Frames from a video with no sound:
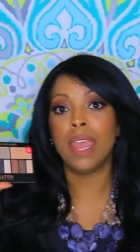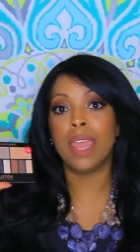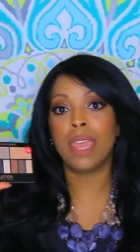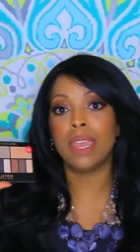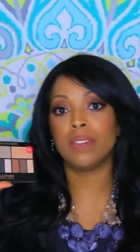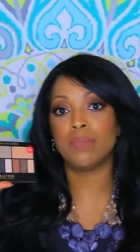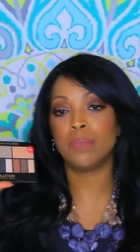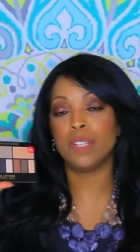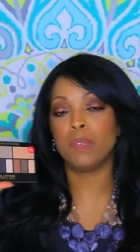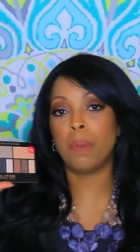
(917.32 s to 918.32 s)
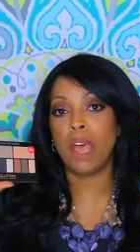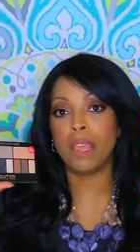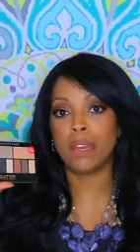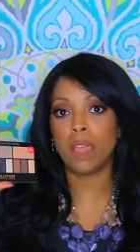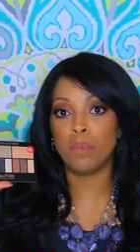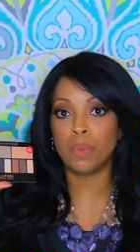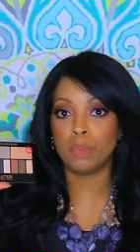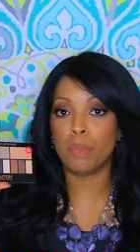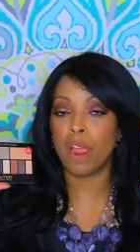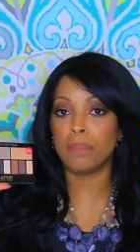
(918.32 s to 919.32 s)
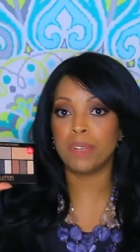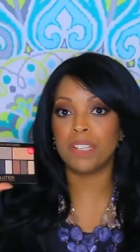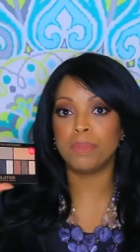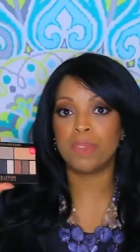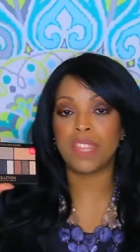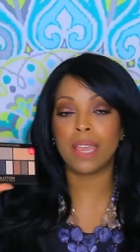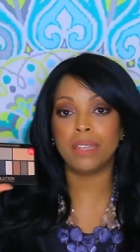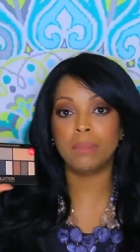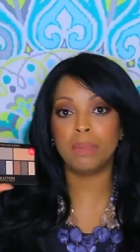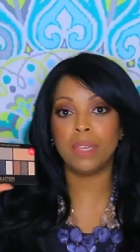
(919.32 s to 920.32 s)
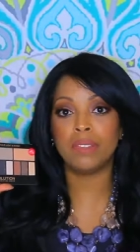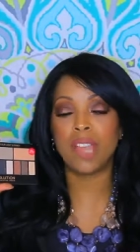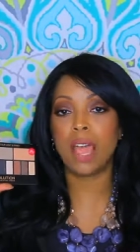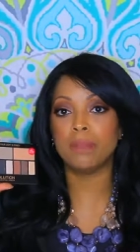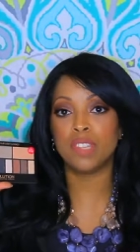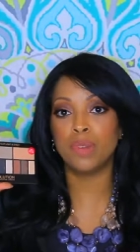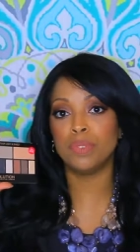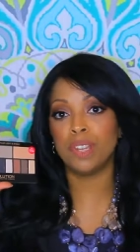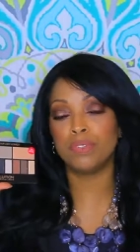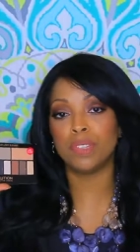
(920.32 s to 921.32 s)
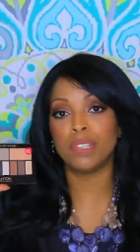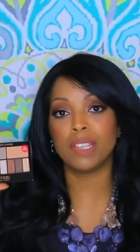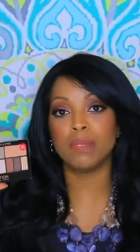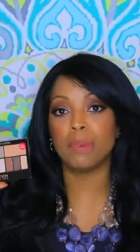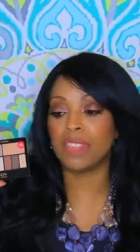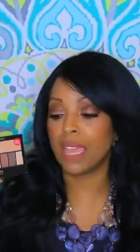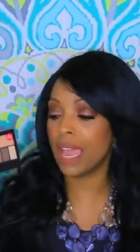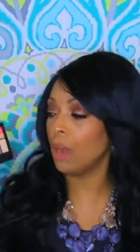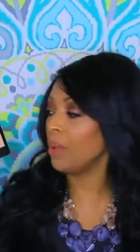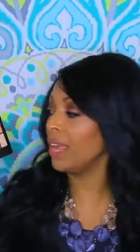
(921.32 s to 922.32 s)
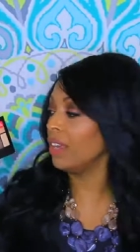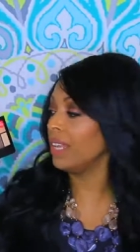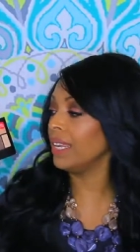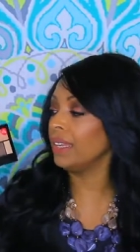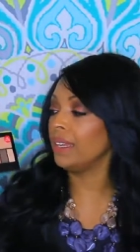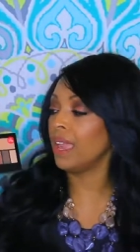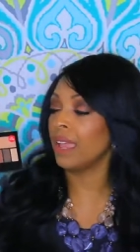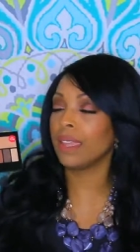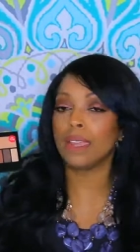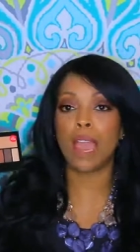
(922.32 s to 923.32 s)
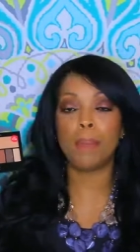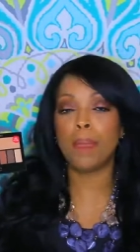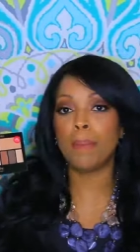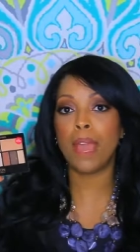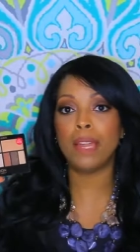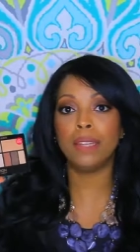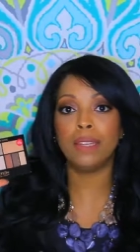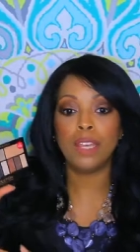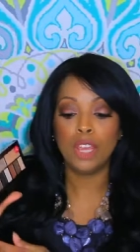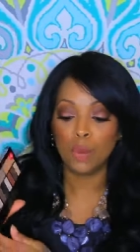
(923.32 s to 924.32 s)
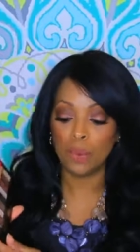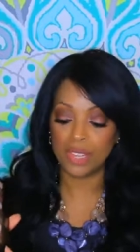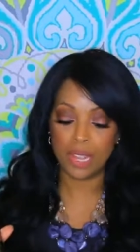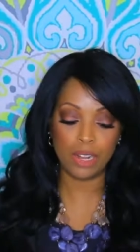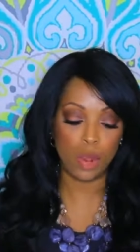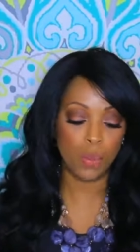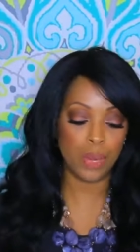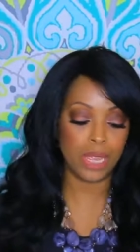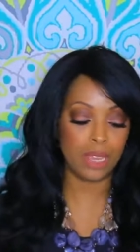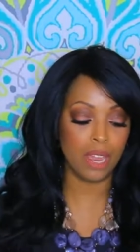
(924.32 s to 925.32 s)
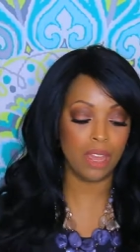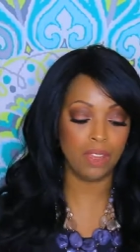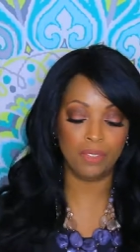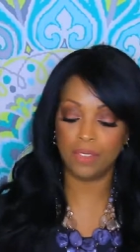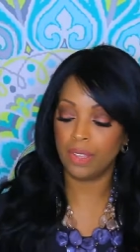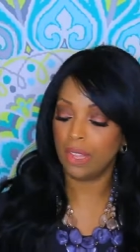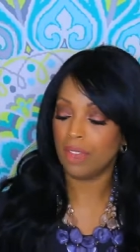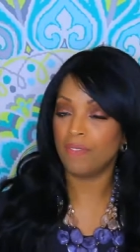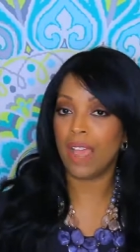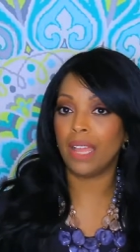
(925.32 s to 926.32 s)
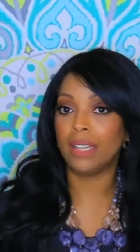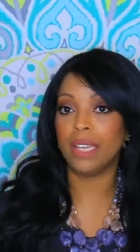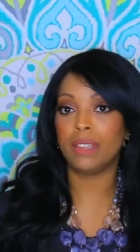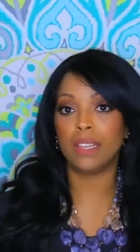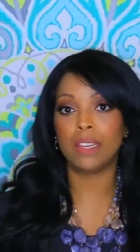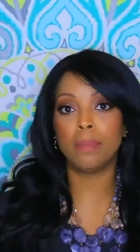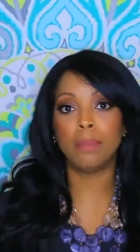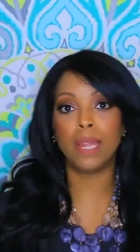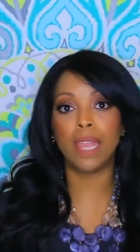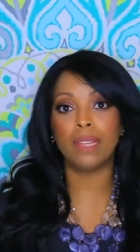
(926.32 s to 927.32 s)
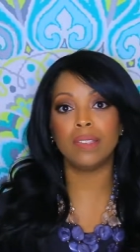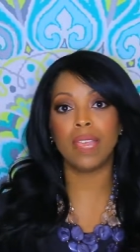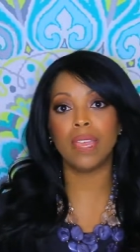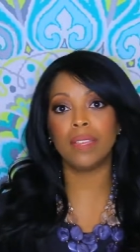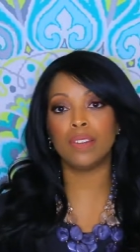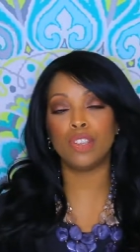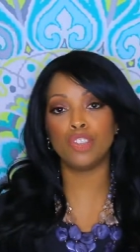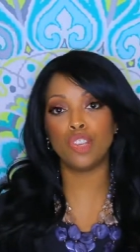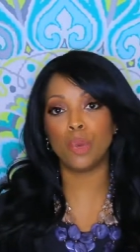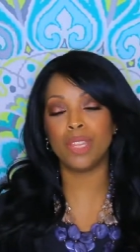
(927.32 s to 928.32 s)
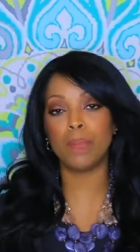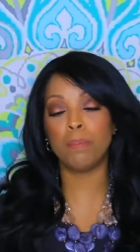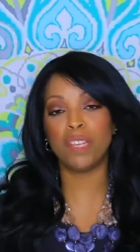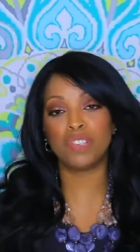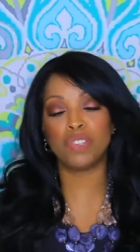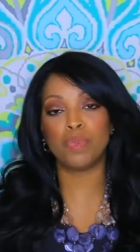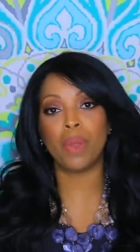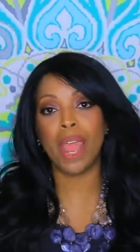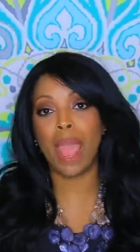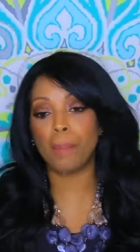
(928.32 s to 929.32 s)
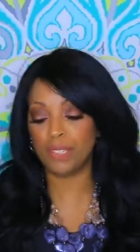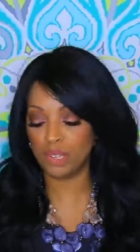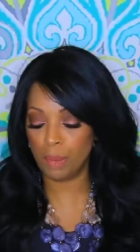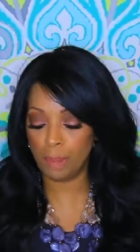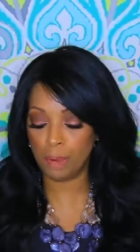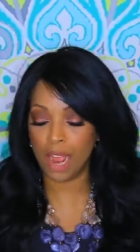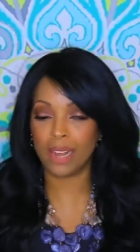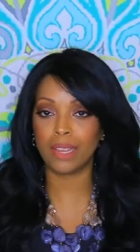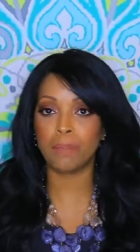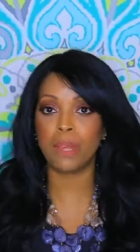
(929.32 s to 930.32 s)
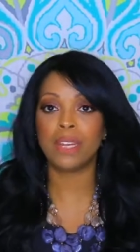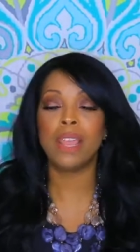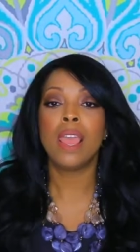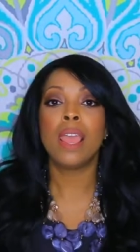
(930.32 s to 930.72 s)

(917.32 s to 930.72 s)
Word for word: and respond with promptness, but that could be time zone differences. But they got right on it, and I got my palette within a week of filing the complaint and showing them pictures of what happened to my product. But